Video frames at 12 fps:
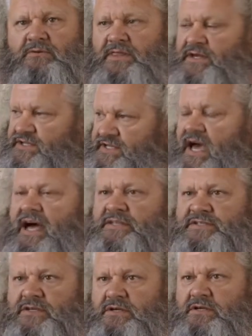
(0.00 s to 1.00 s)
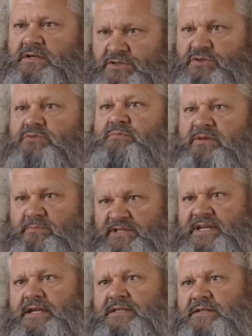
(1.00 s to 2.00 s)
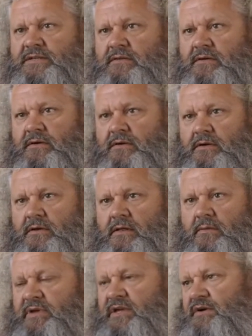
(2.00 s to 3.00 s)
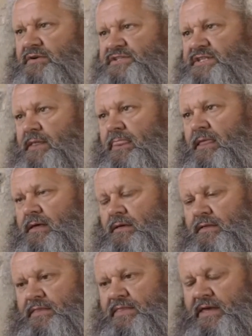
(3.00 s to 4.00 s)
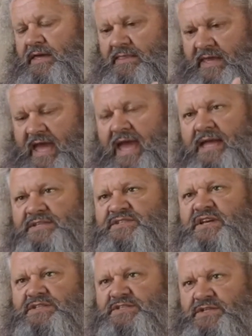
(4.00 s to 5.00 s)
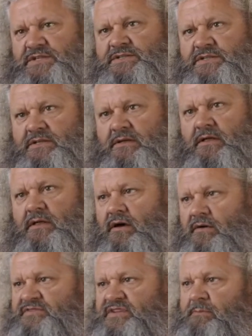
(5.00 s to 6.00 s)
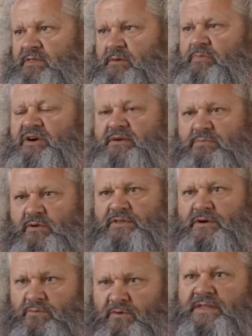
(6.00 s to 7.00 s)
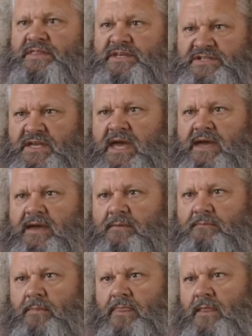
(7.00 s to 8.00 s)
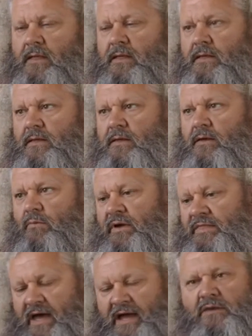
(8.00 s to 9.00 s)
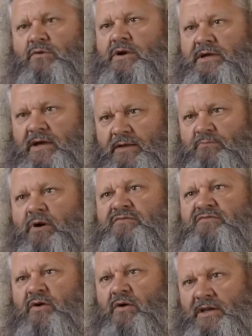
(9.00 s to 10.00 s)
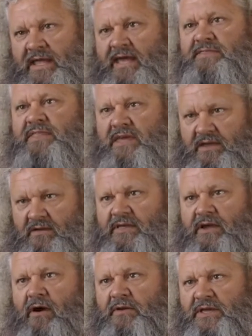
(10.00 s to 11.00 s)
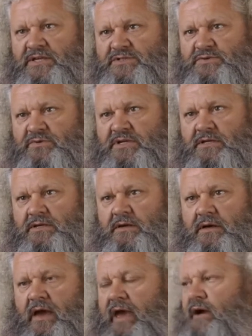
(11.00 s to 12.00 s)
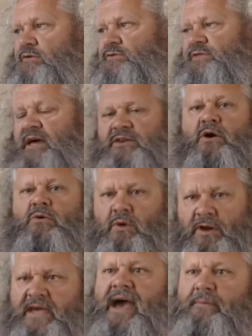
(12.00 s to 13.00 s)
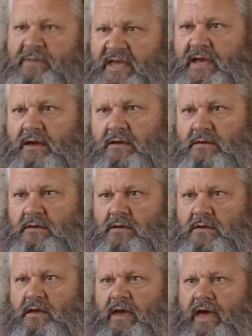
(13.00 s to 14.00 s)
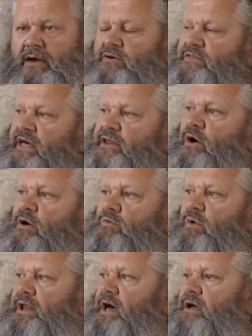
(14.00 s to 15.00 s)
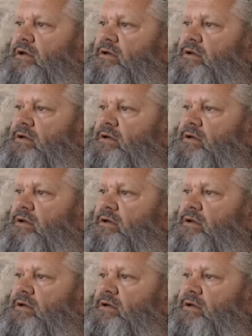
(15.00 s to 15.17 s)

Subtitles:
in these huts should be protected, because the ancestors of some of the people that were in this camp, when they look and want to find out their own history, how could they not want to come here? How could they not want to